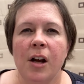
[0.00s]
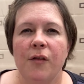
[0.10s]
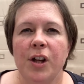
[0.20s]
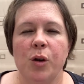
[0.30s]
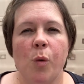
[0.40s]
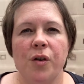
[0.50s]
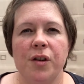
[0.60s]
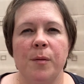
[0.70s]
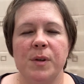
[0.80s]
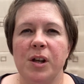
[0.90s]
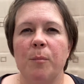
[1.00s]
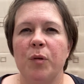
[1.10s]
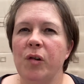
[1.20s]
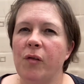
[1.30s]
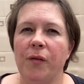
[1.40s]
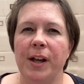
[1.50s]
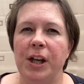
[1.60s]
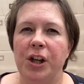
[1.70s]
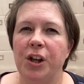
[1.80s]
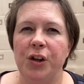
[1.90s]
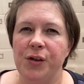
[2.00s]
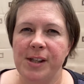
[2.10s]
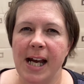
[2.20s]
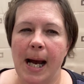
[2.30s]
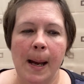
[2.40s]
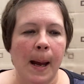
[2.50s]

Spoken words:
that you want them to improve on, then you can use that.